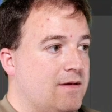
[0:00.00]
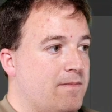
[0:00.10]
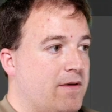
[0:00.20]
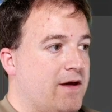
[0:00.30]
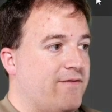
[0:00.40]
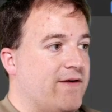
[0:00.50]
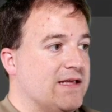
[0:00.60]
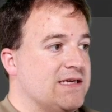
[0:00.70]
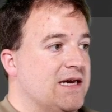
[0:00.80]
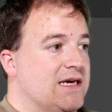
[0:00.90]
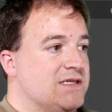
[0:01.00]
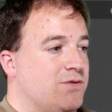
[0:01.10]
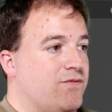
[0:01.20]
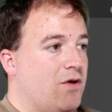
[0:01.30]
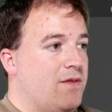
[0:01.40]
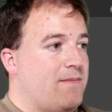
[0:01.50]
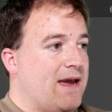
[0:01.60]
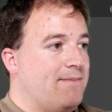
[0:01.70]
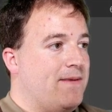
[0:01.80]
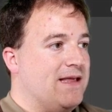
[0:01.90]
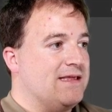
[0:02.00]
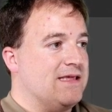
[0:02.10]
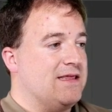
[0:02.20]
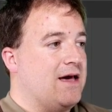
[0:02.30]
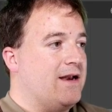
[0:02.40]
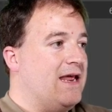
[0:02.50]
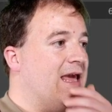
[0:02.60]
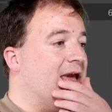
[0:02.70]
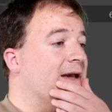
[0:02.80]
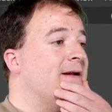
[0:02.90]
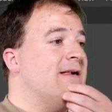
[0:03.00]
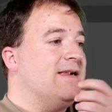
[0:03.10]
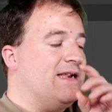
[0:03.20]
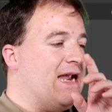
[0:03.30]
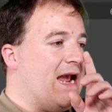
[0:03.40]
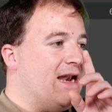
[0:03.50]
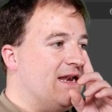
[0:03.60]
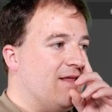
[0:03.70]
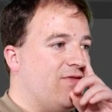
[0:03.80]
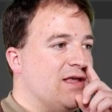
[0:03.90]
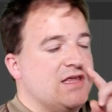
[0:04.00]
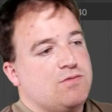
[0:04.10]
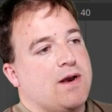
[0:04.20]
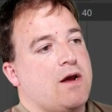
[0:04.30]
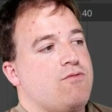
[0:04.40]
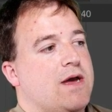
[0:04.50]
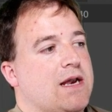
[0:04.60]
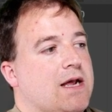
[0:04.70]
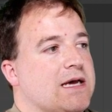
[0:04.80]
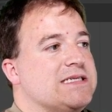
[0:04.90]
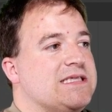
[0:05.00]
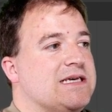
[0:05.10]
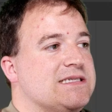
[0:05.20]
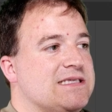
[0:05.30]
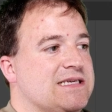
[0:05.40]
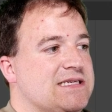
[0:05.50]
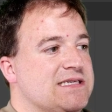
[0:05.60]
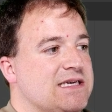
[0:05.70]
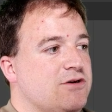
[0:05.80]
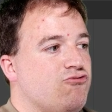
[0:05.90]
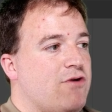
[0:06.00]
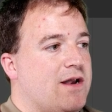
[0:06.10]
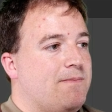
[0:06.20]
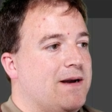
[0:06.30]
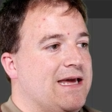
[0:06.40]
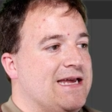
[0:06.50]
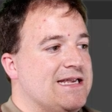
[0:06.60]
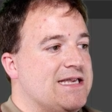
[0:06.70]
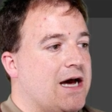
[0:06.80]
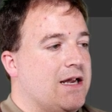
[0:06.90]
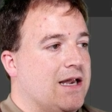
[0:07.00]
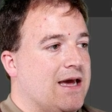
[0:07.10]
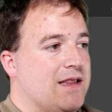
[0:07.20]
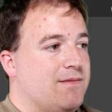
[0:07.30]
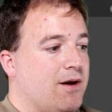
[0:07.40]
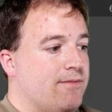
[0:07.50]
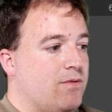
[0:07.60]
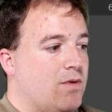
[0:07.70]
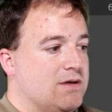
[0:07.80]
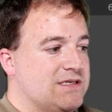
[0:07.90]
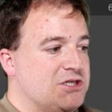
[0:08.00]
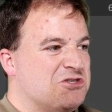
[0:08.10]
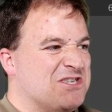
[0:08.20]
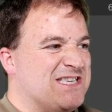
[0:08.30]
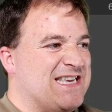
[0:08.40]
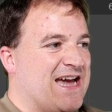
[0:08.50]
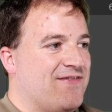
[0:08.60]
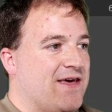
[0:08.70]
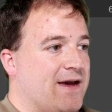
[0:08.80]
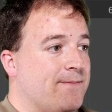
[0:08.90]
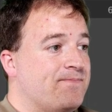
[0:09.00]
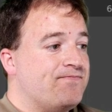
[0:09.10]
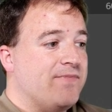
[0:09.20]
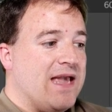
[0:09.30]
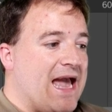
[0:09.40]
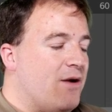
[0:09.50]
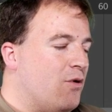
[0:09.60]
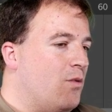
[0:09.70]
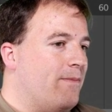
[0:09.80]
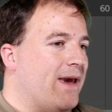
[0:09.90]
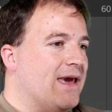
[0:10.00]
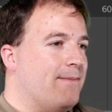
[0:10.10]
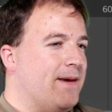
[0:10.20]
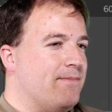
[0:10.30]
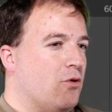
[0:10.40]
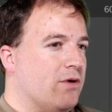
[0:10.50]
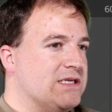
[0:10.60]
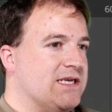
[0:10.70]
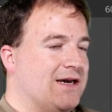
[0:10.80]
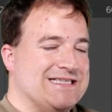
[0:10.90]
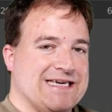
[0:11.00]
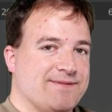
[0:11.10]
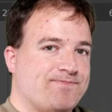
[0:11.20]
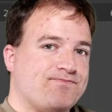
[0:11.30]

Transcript: Perfect. So we've got the main bit done here. And this is when I realised that this is incredibly dull at the moment whilst it's just sat there. How can we make it a bit more exciting?